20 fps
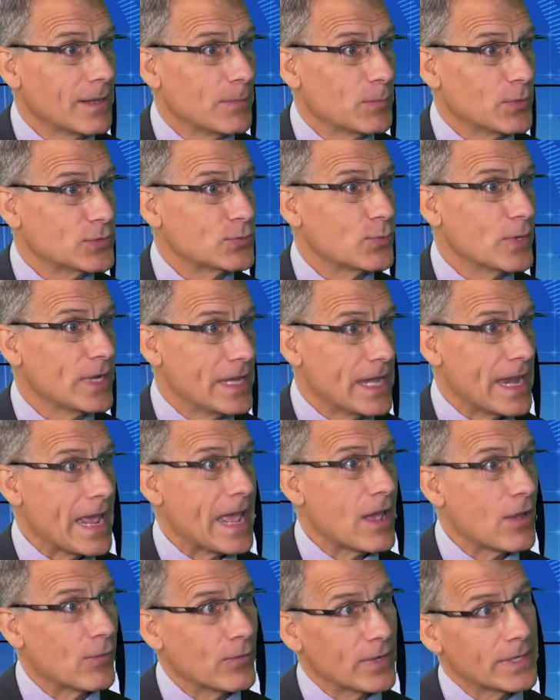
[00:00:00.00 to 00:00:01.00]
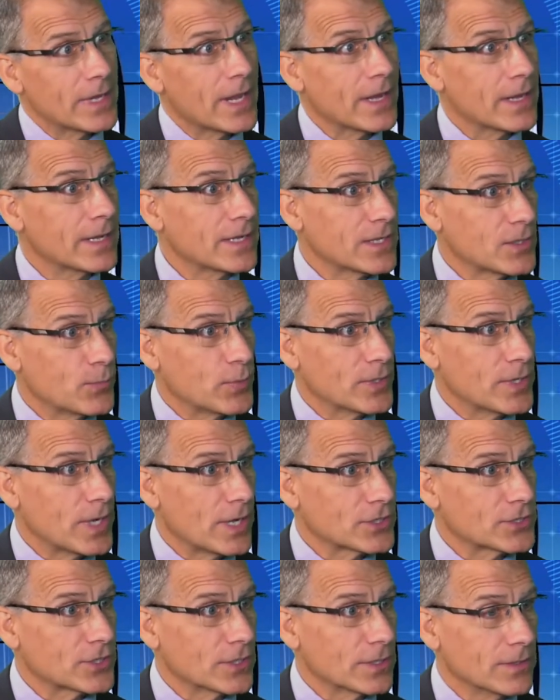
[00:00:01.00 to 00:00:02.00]
between now and getting into
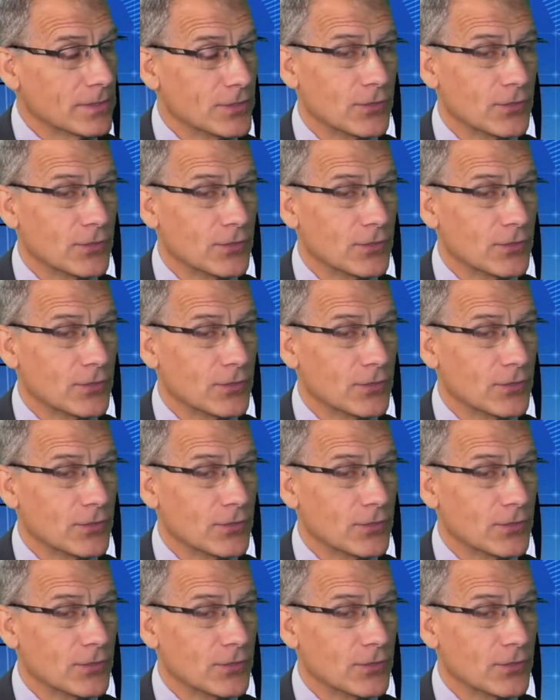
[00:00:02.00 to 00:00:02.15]
production.